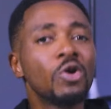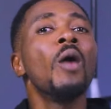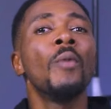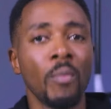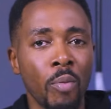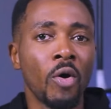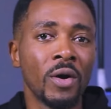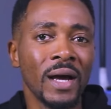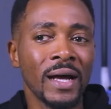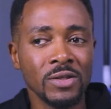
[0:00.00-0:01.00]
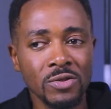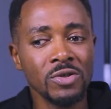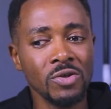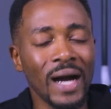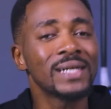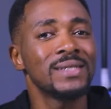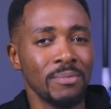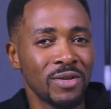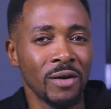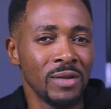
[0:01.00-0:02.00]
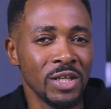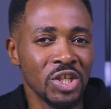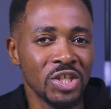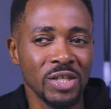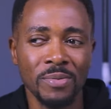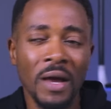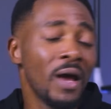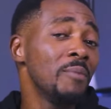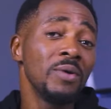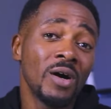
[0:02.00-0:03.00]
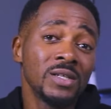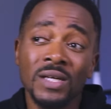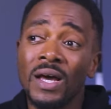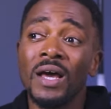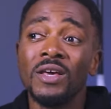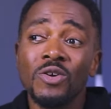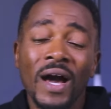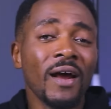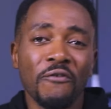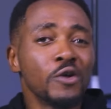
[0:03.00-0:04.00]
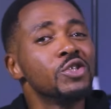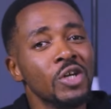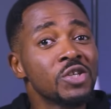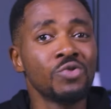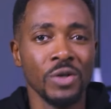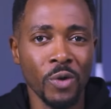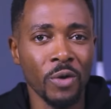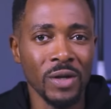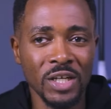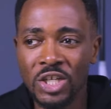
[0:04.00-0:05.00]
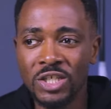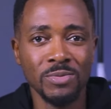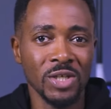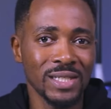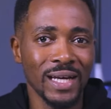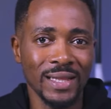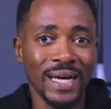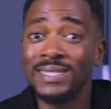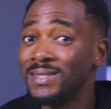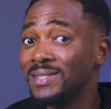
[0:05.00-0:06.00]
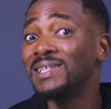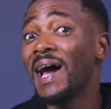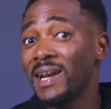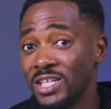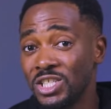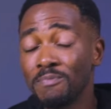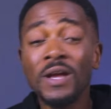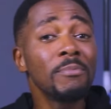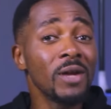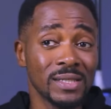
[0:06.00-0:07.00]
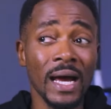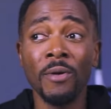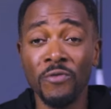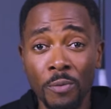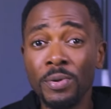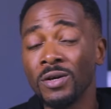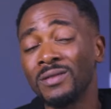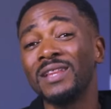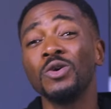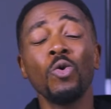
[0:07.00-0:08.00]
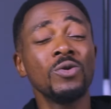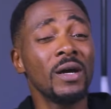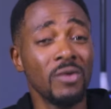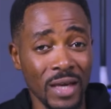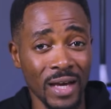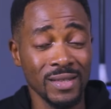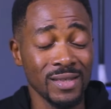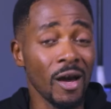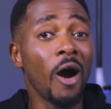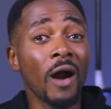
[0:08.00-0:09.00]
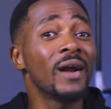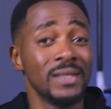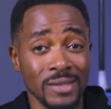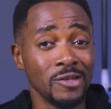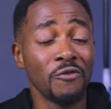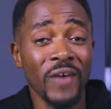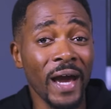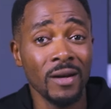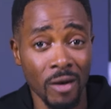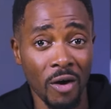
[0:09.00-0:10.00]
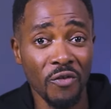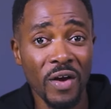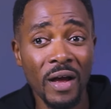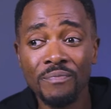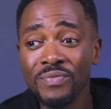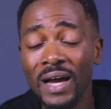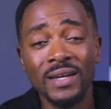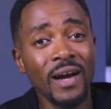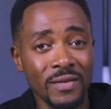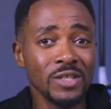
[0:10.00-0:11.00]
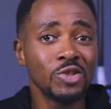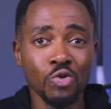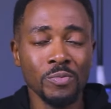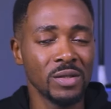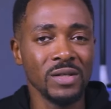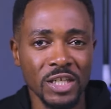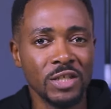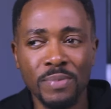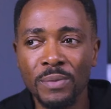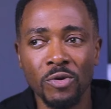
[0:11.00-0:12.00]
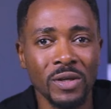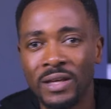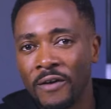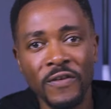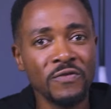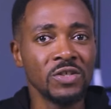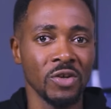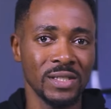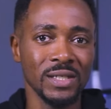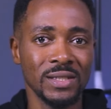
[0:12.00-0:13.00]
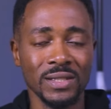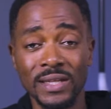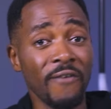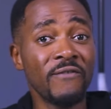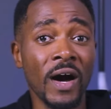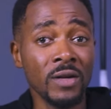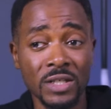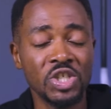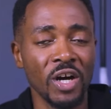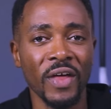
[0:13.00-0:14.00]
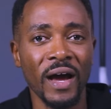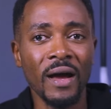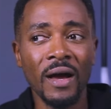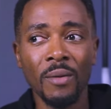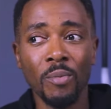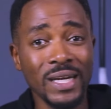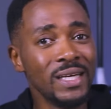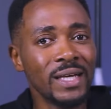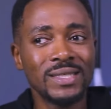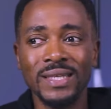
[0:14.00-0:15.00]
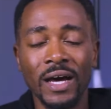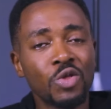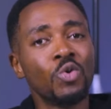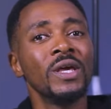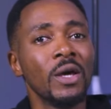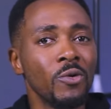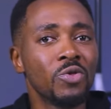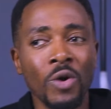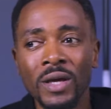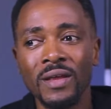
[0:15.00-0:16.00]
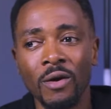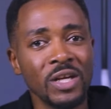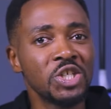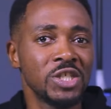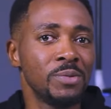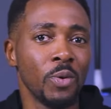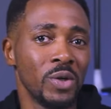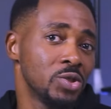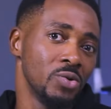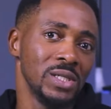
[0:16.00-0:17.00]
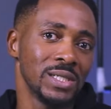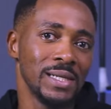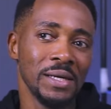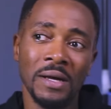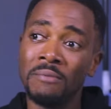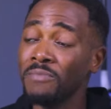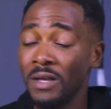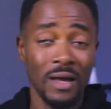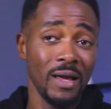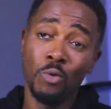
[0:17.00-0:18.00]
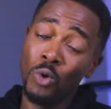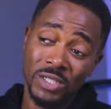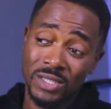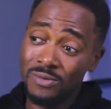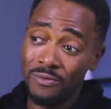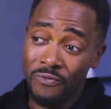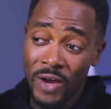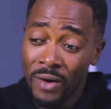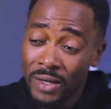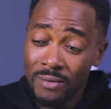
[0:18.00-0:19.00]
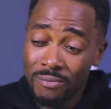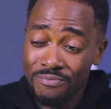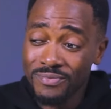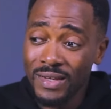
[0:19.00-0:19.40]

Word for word: to come on board and to, you know, accept their relationship. Because you can't afford to just throw away a relationship just like that in this day and age. Plus, I'm of the opinion that the older you get, the harder it is to find love. And here are these two middle-aged people in their 50s or 60s. They found each other, but yet they are throwing their relationship away so easily. It was very